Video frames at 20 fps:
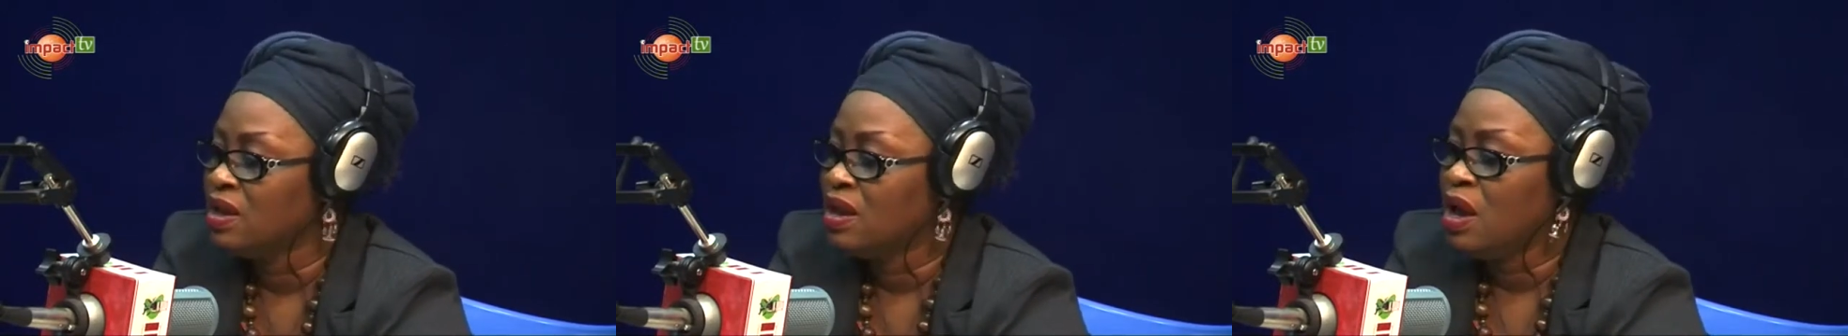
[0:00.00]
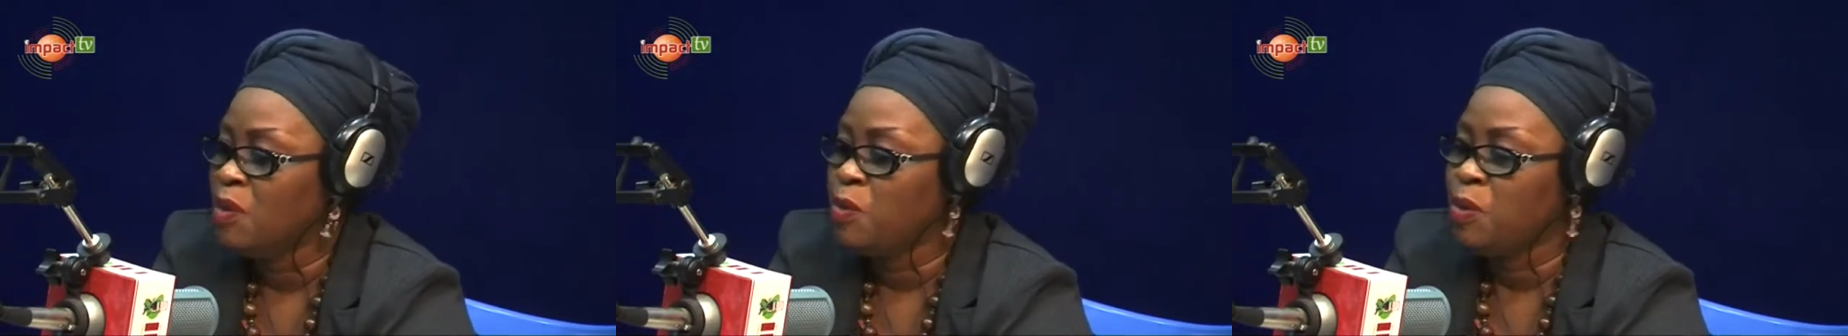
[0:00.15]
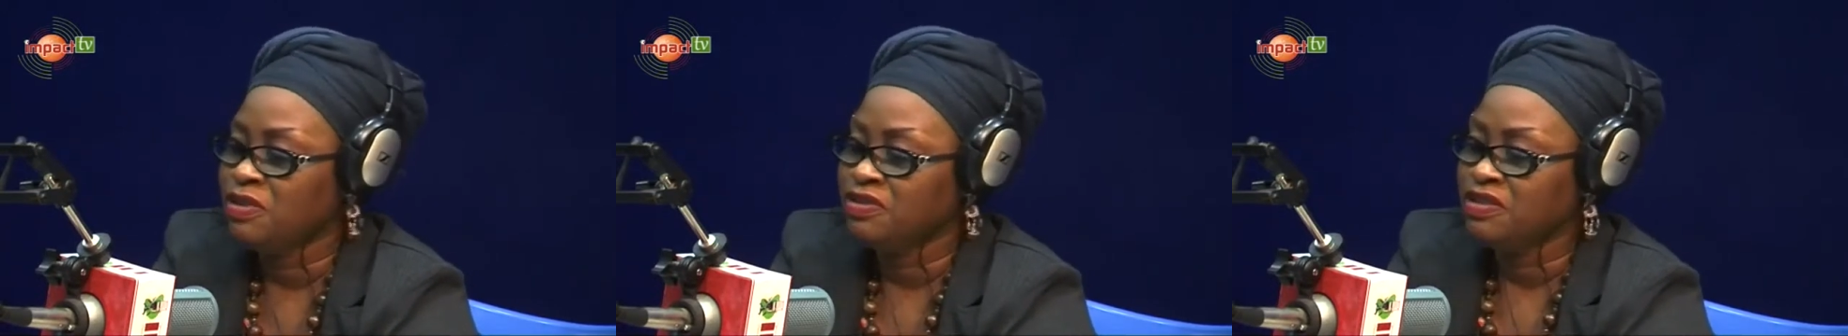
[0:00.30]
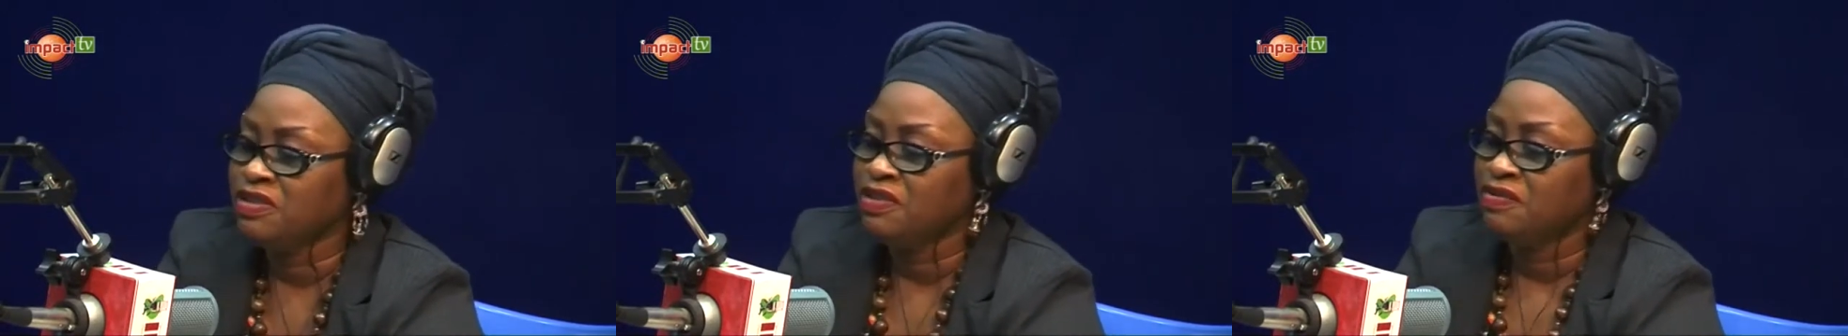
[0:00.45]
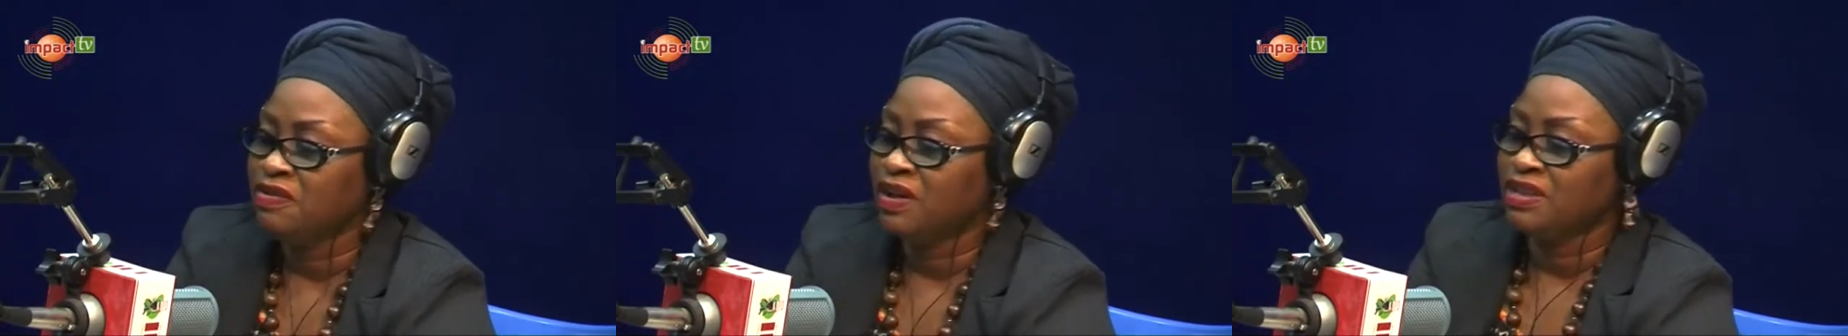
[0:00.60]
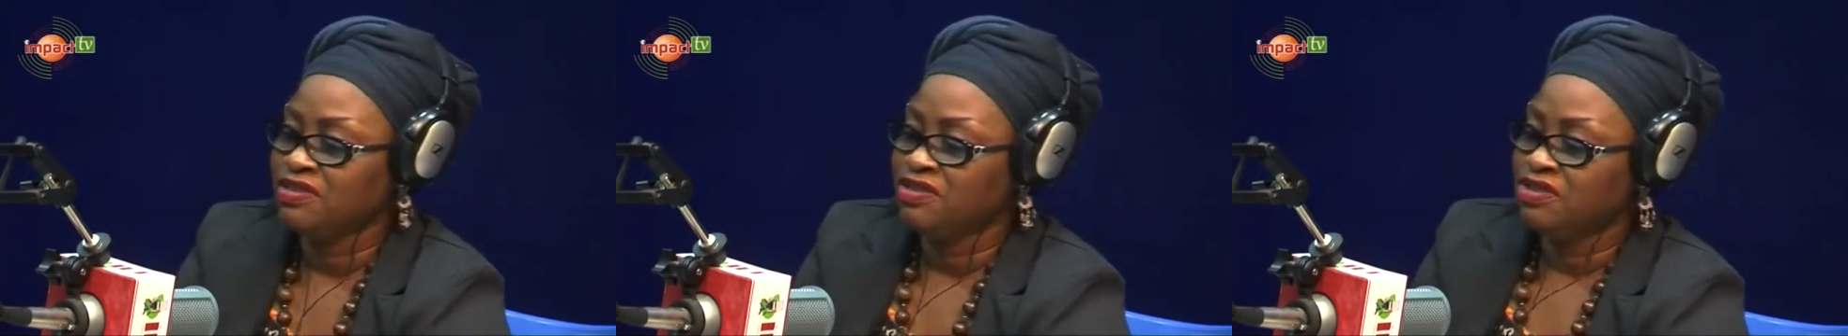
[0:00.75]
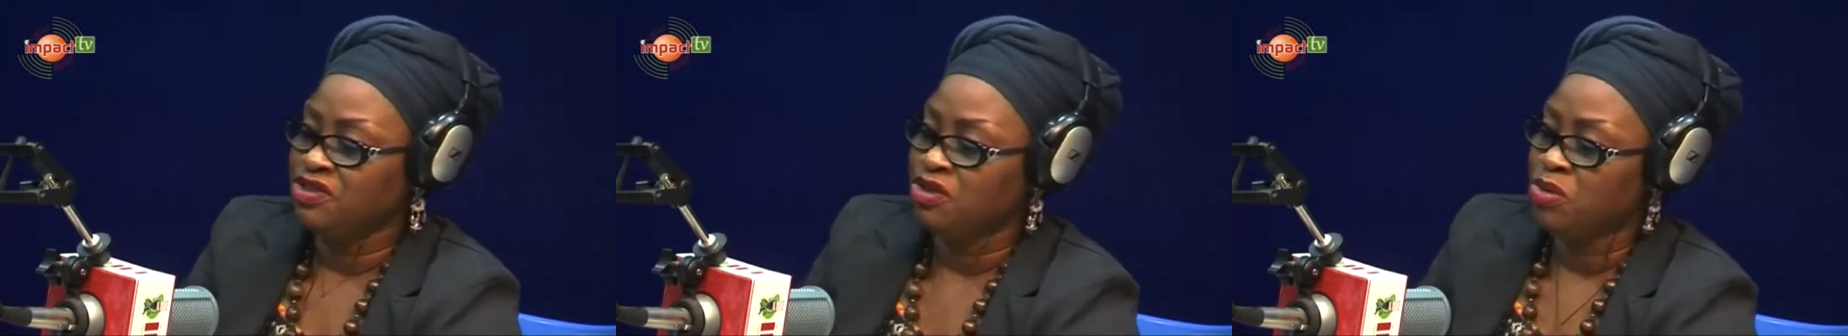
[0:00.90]
A positive
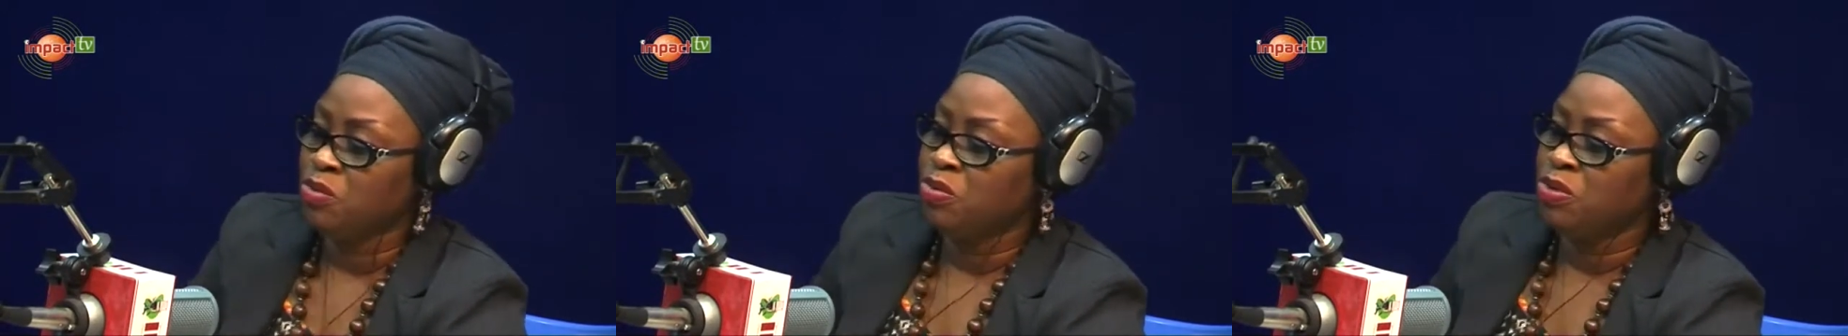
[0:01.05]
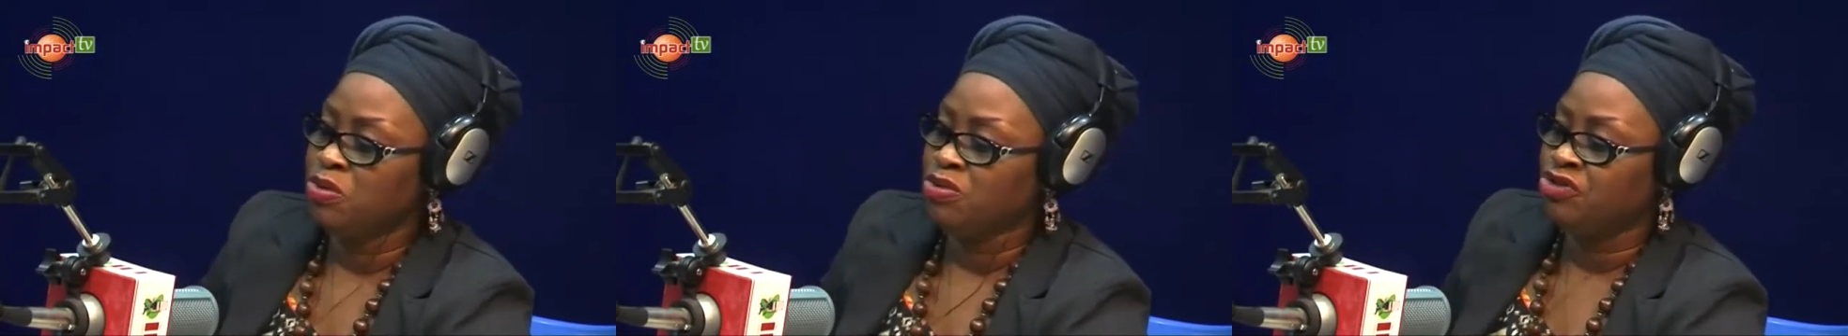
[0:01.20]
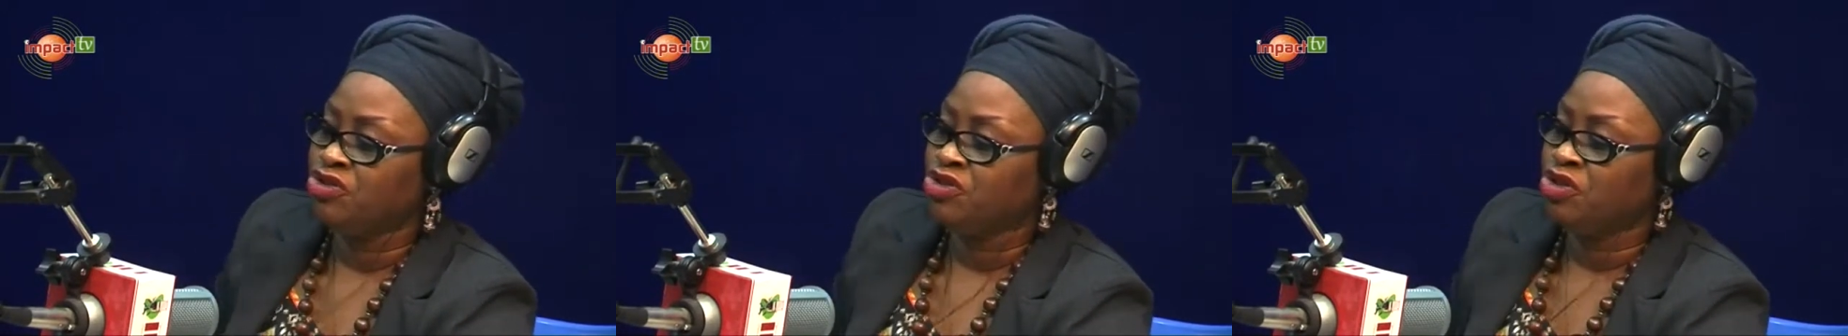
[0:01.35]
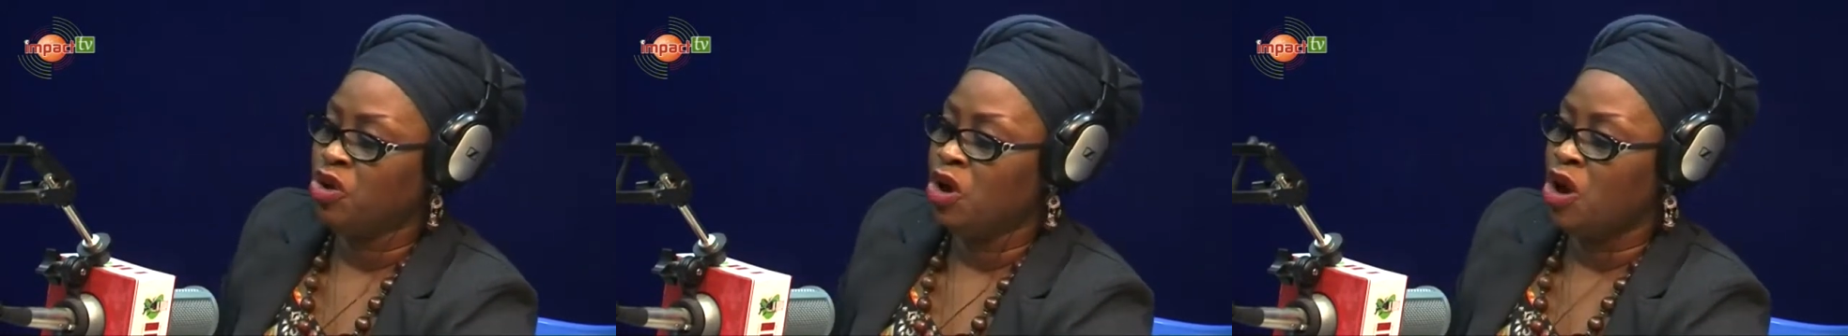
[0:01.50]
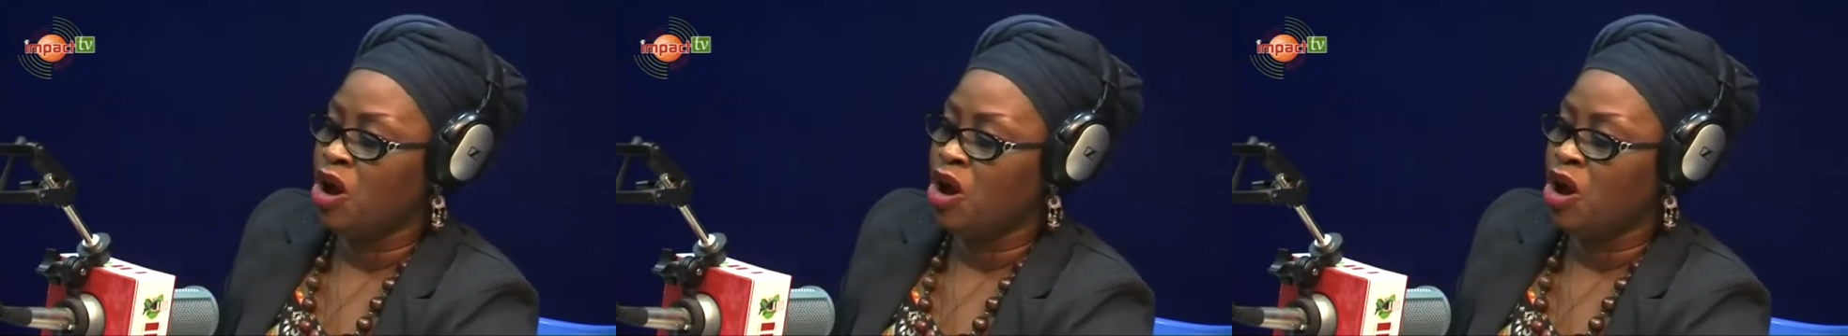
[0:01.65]
attitude boosts you